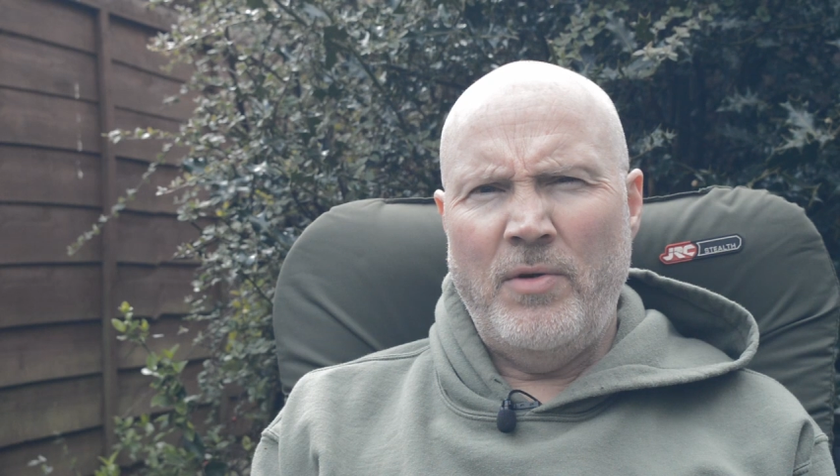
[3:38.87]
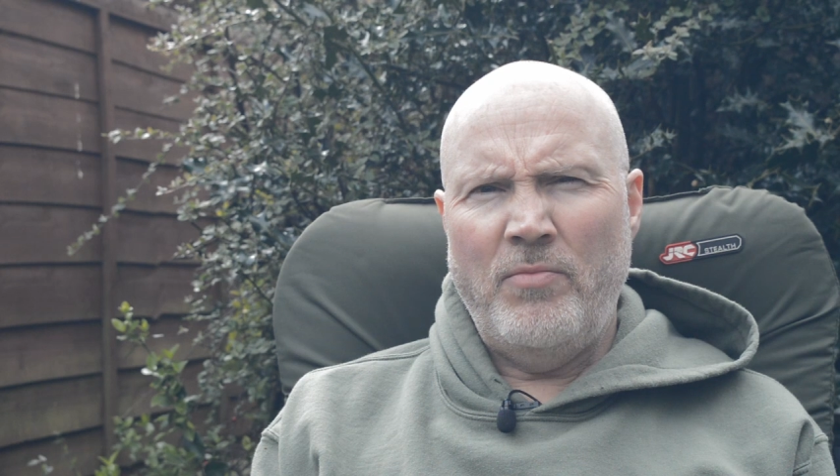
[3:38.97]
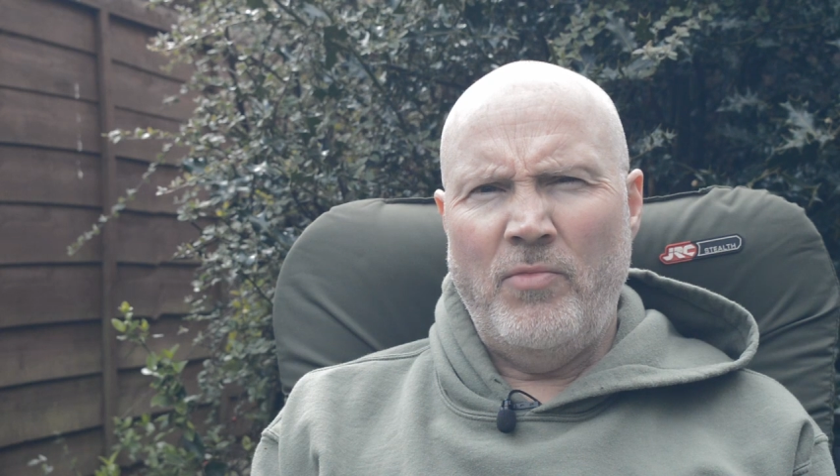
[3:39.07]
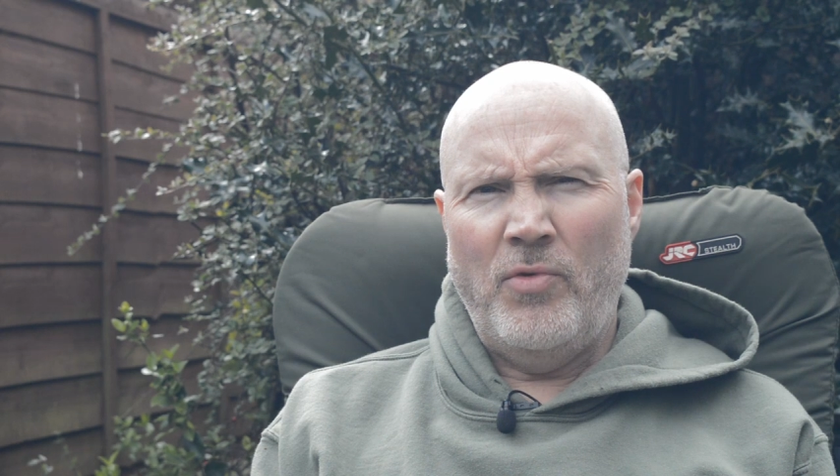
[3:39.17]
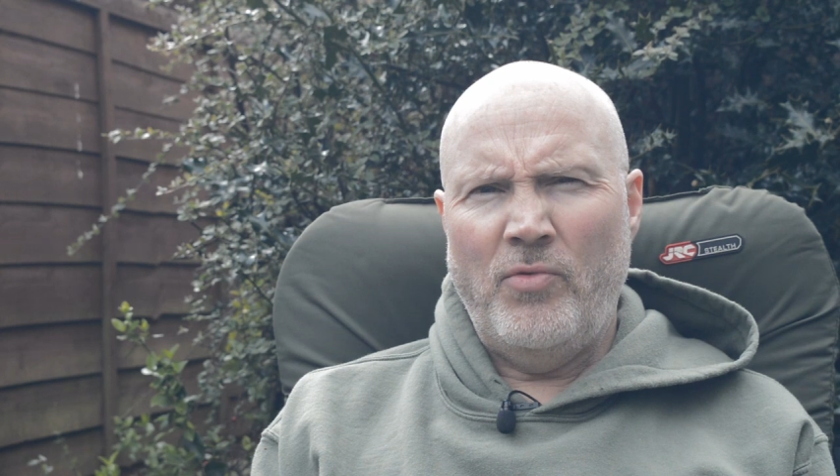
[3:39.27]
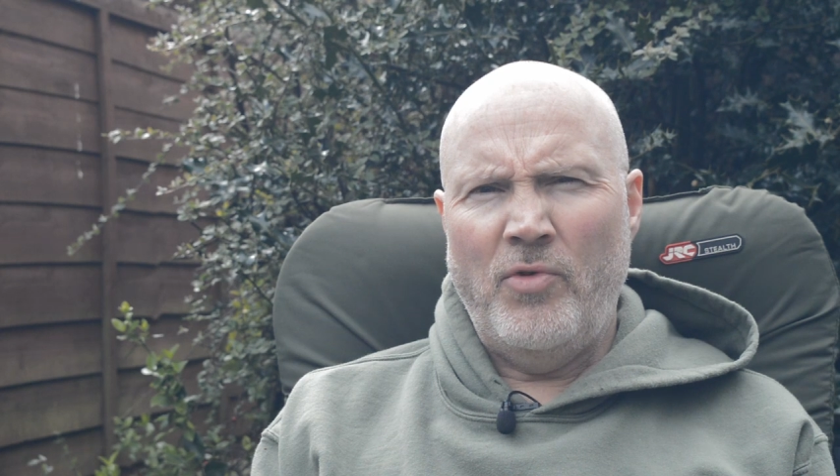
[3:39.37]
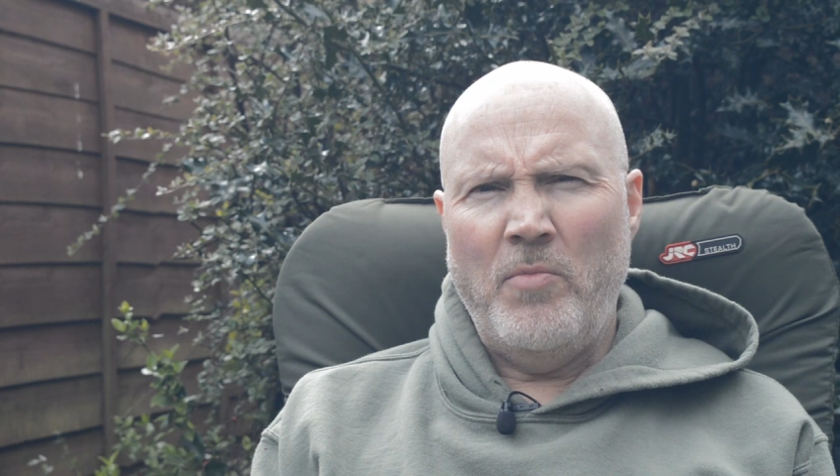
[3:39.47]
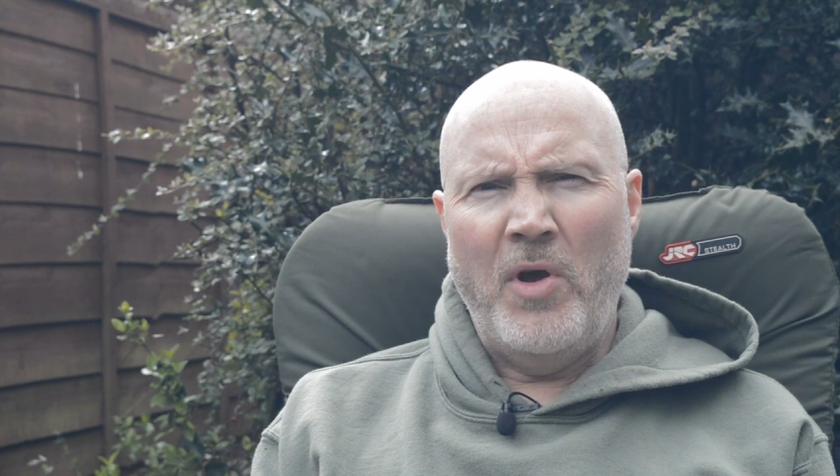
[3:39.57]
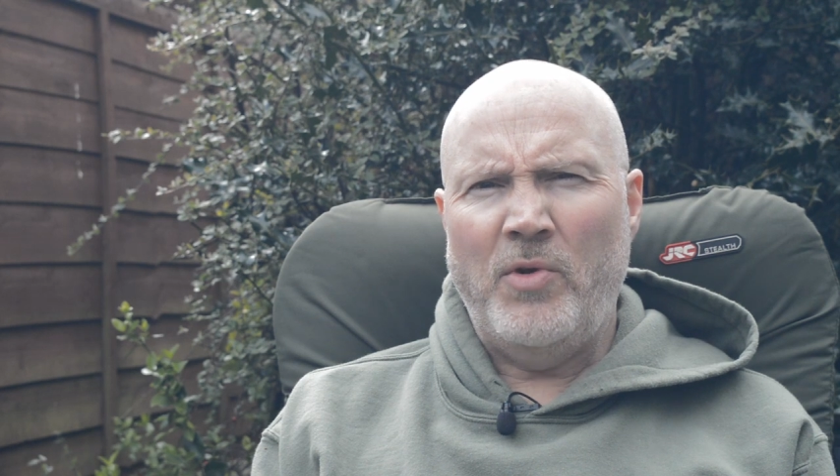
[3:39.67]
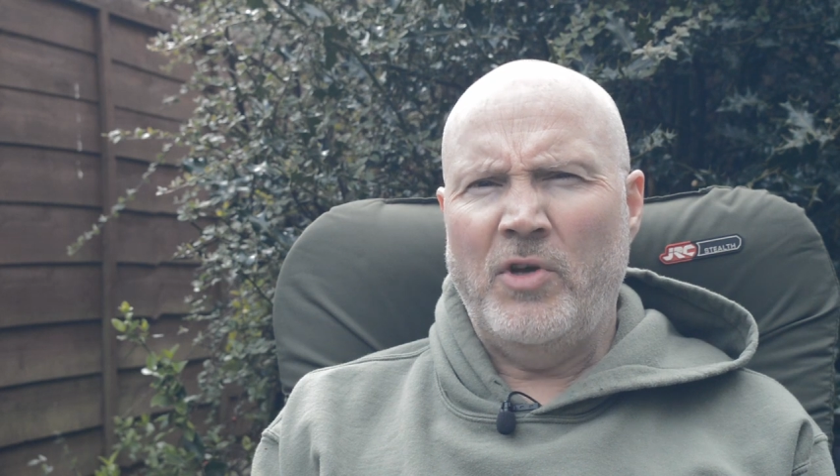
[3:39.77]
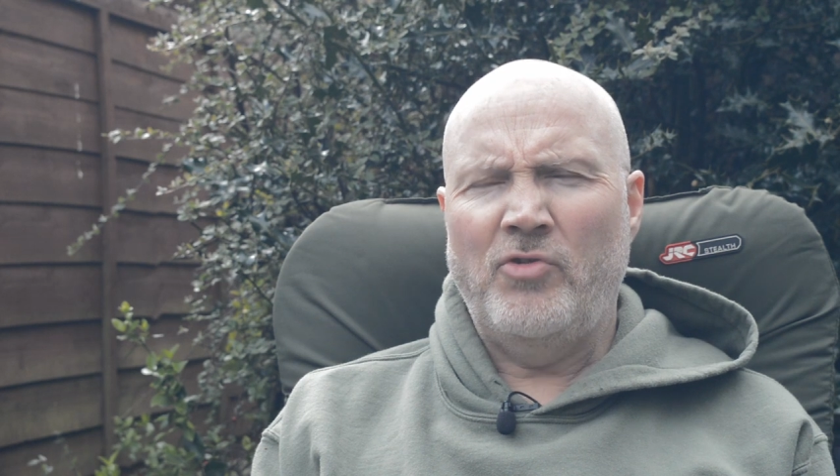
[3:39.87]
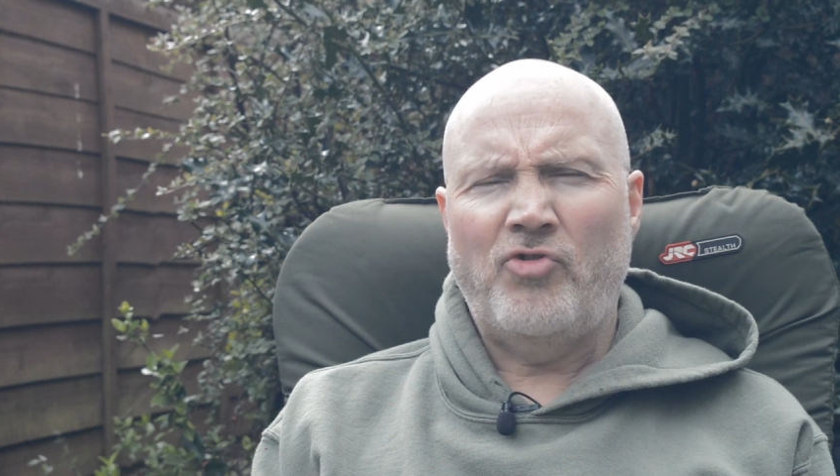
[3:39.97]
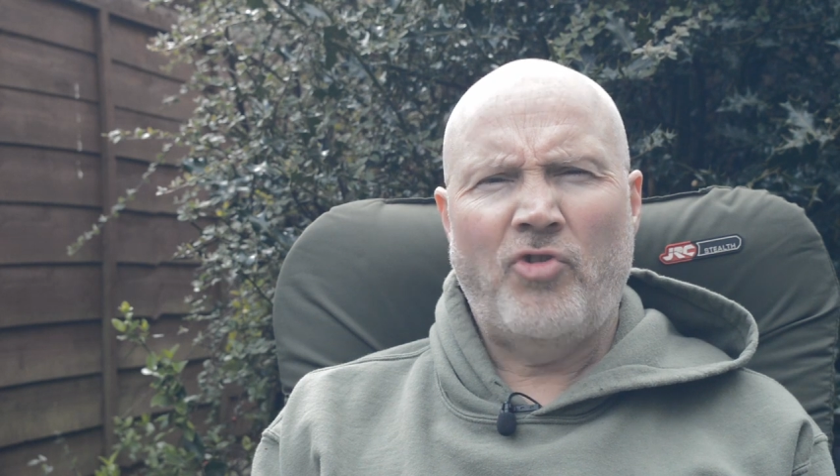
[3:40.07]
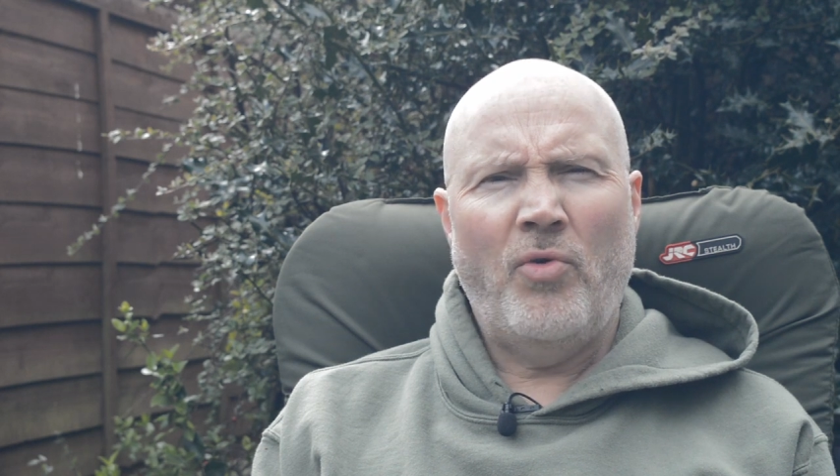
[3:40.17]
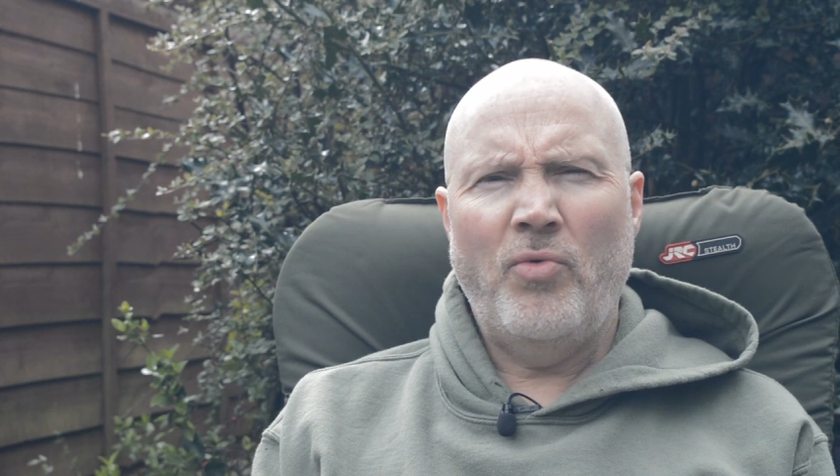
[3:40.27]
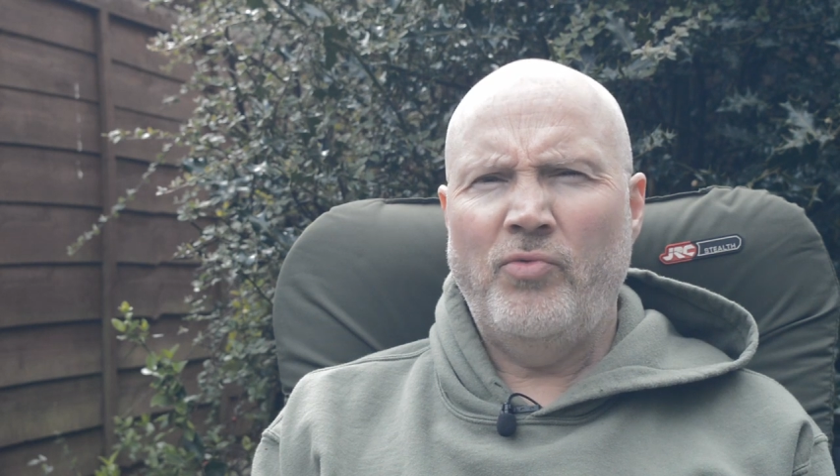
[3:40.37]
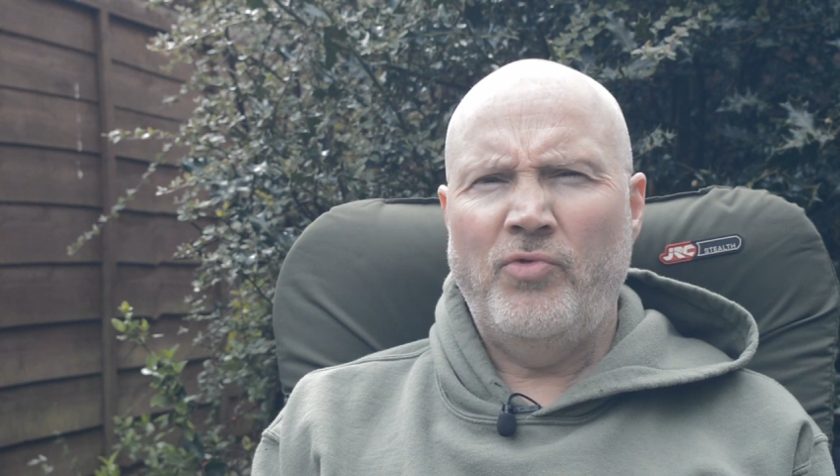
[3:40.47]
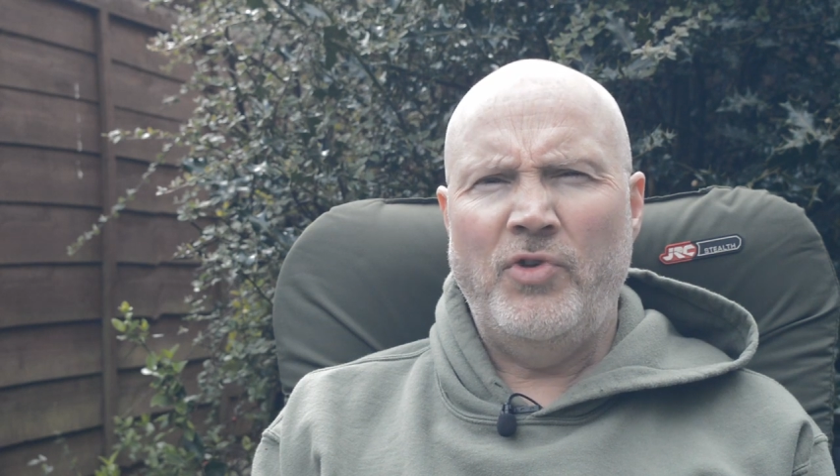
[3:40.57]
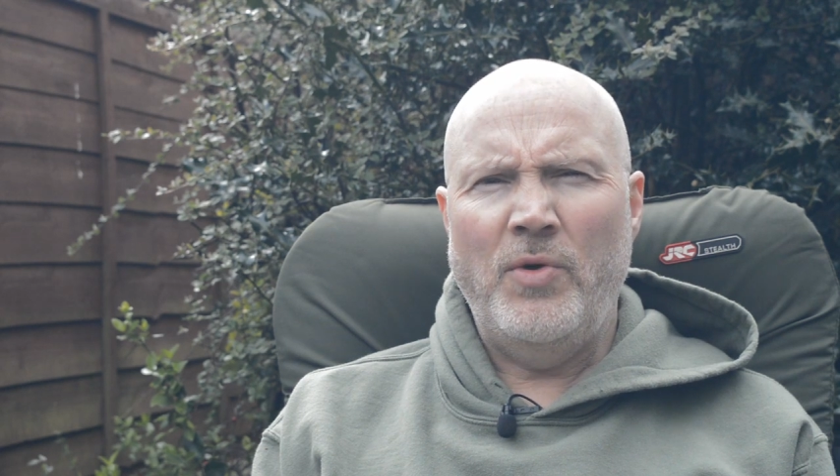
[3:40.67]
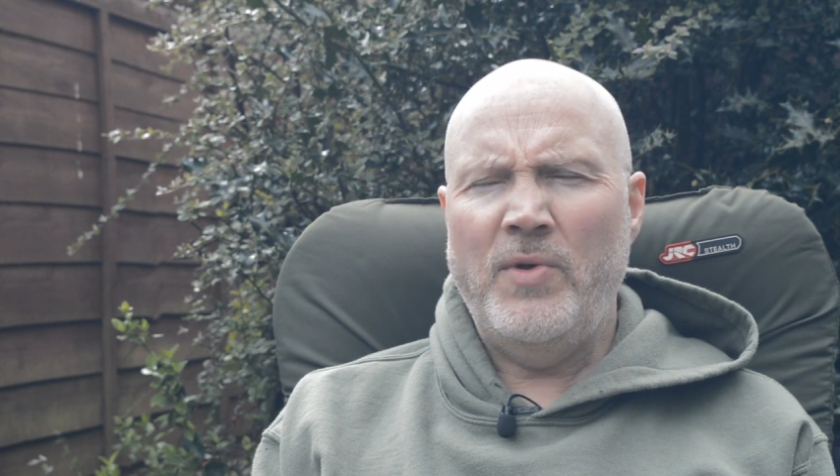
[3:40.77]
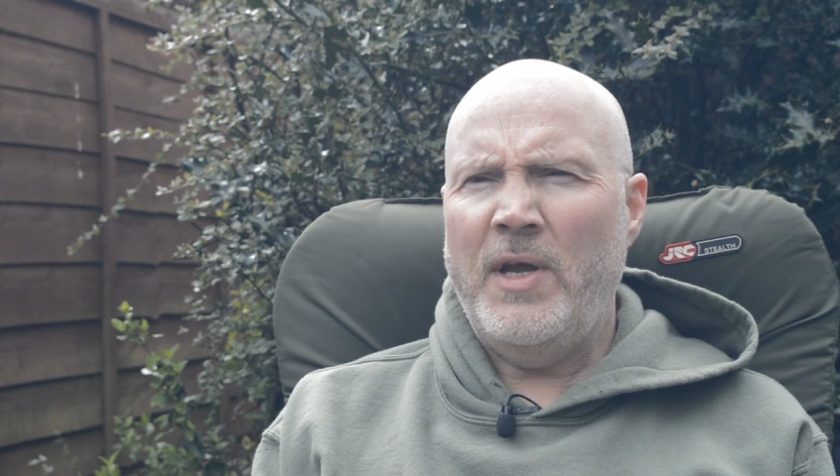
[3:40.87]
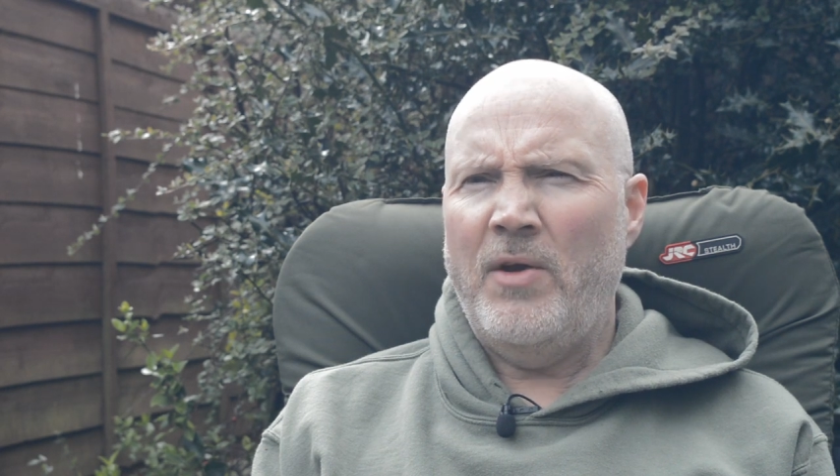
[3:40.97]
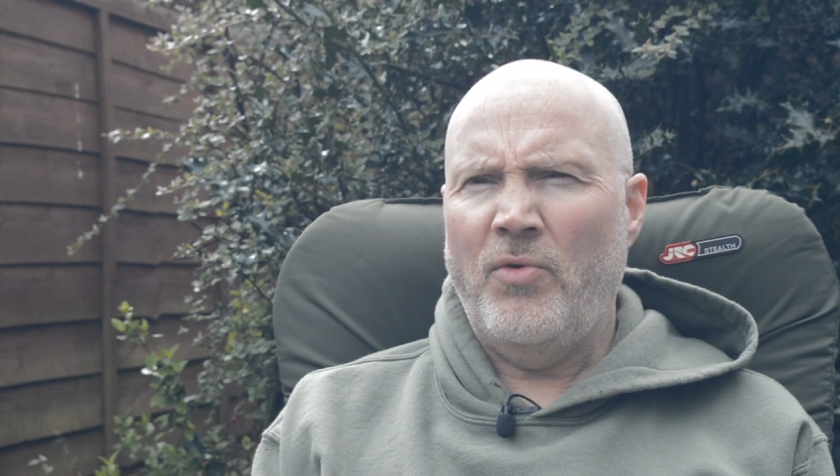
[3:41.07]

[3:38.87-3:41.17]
remote controlled unit